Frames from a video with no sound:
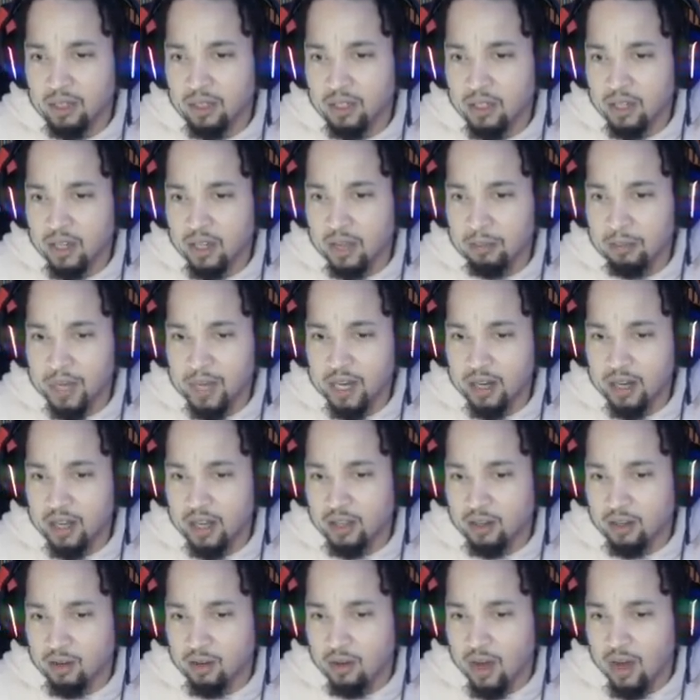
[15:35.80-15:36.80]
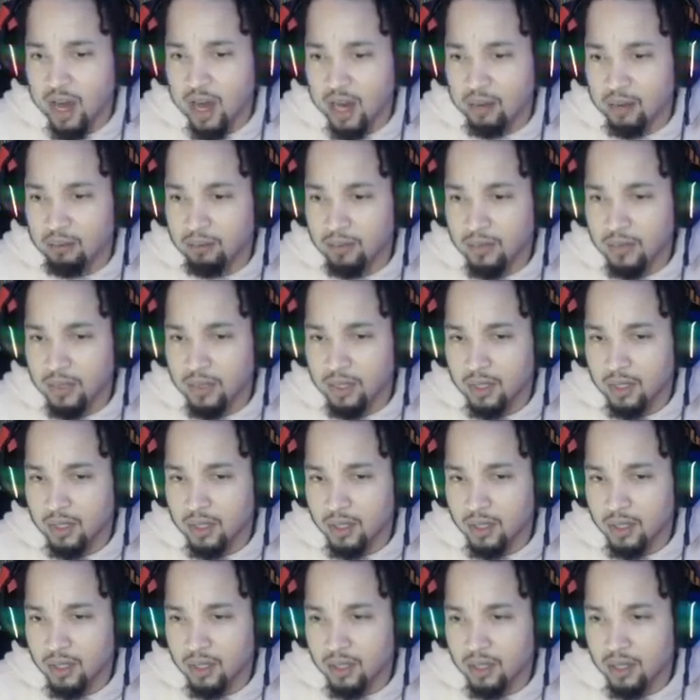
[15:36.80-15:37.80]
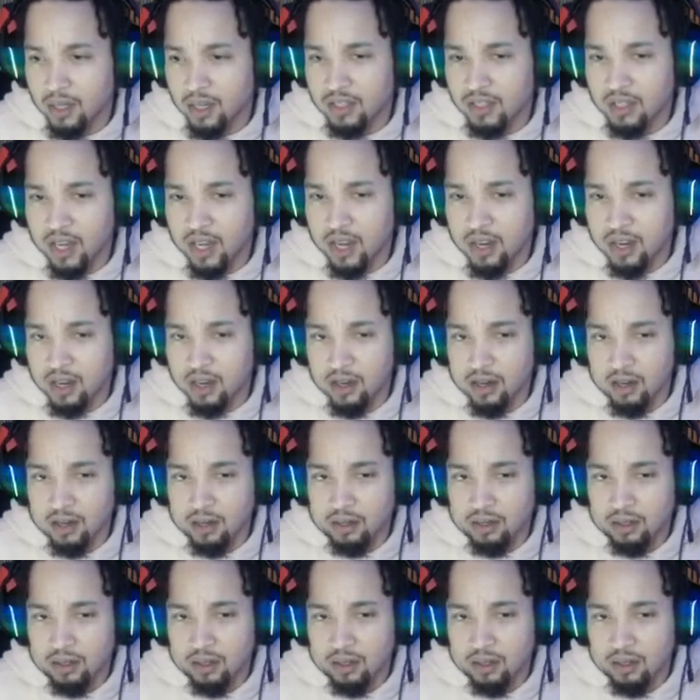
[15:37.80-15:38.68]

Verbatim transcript: Commit another crime. Now stay in here.